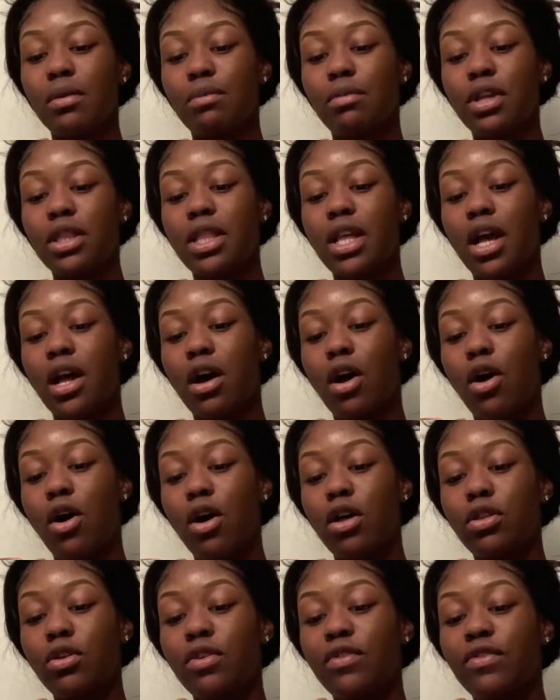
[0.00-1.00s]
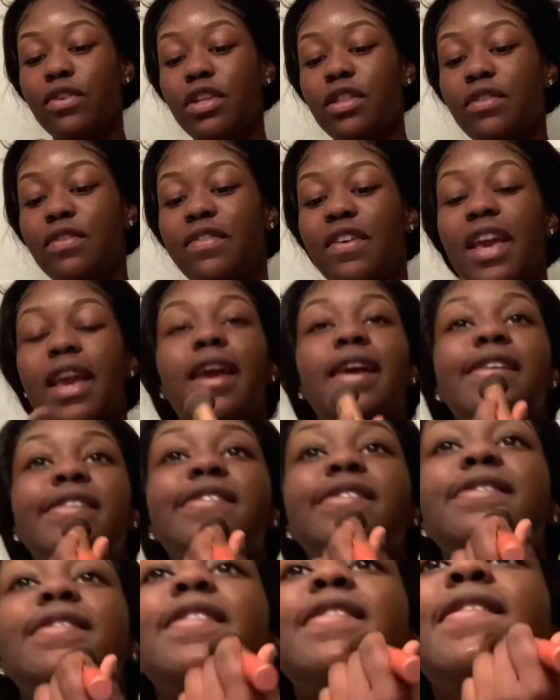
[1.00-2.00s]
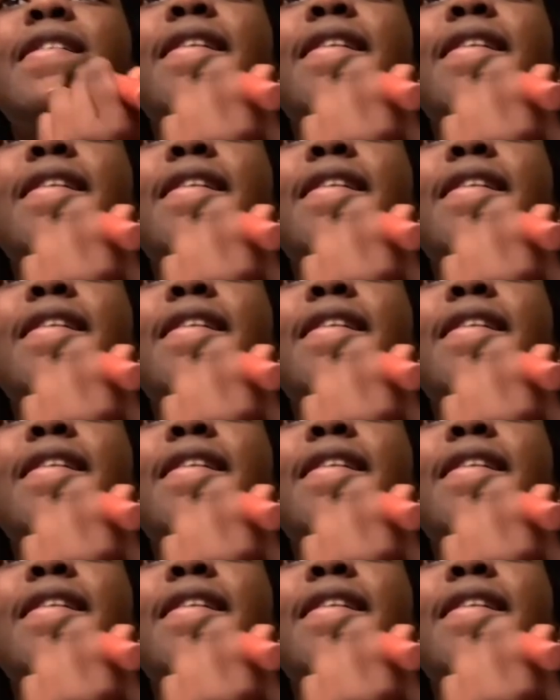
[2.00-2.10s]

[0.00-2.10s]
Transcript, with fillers: Put that all over the face.